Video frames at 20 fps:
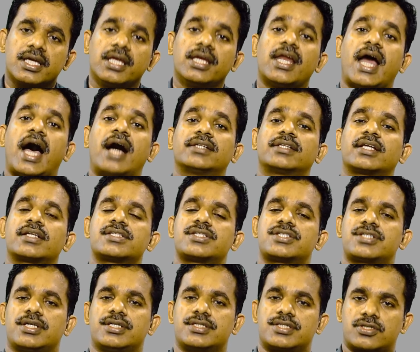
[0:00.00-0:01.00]
in other
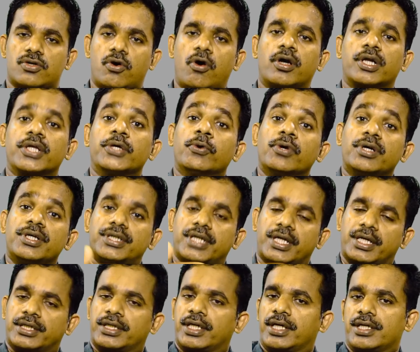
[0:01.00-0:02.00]
states or union
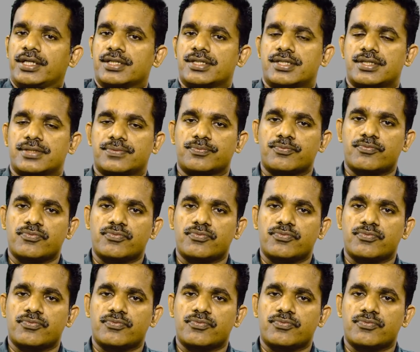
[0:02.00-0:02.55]
territories,